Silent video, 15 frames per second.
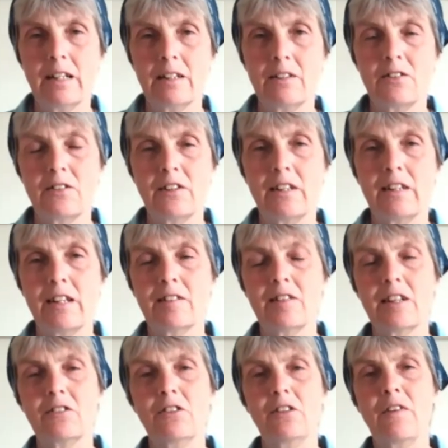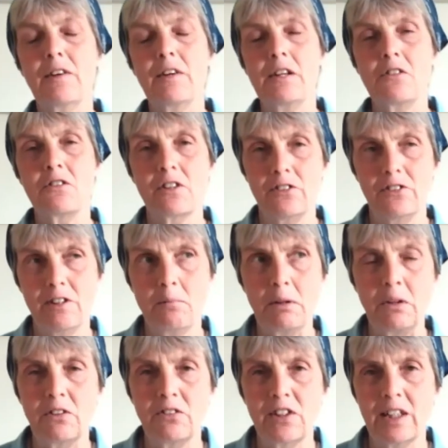that's uh, that's actually very interesting
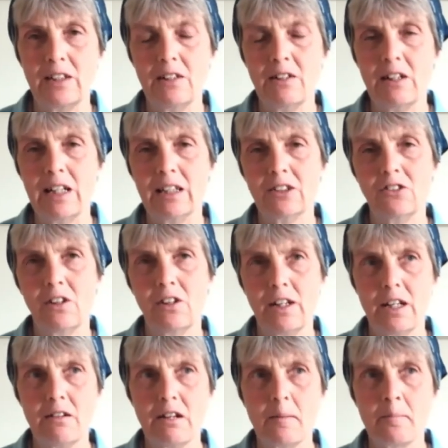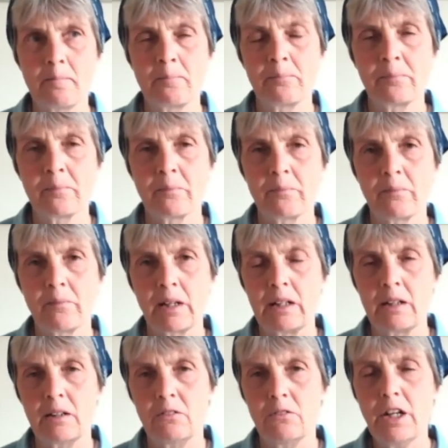because I'd not actually
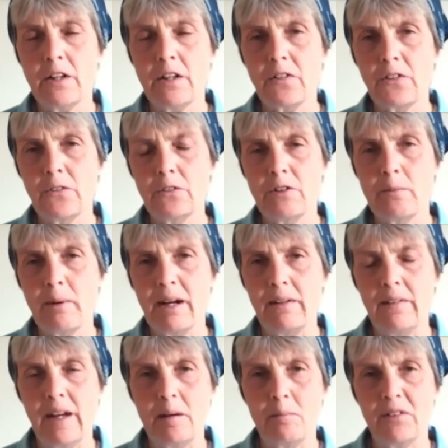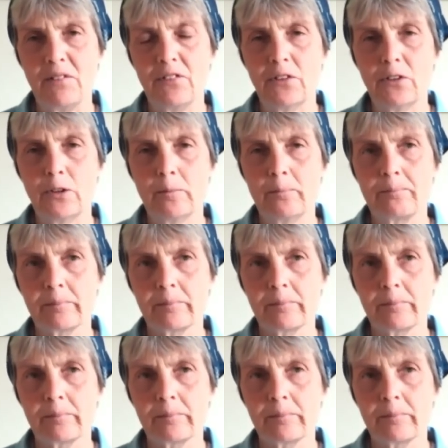really thought about that before.